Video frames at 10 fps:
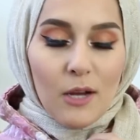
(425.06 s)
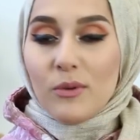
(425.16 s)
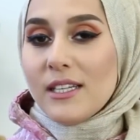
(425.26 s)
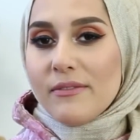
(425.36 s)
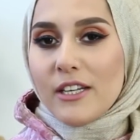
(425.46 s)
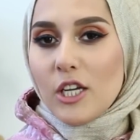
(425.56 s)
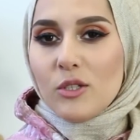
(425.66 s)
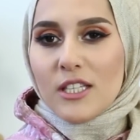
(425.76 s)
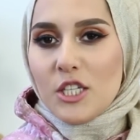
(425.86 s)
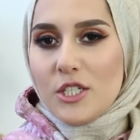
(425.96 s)
I wouldn't even go
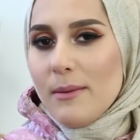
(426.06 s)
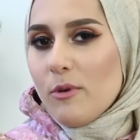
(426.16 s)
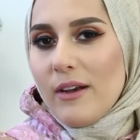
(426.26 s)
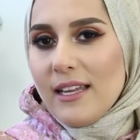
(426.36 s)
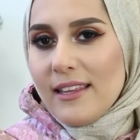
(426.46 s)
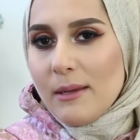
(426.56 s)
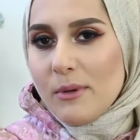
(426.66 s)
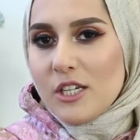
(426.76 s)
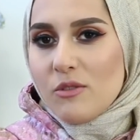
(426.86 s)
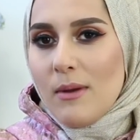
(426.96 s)
to the gym or anything,
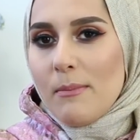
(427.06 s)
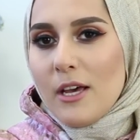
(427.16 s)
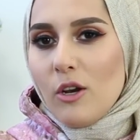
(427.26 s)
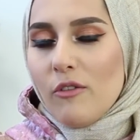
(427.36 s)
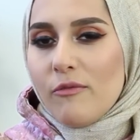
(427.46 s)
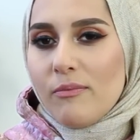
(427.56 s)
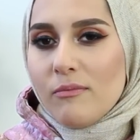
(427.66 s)
because remember, a lot of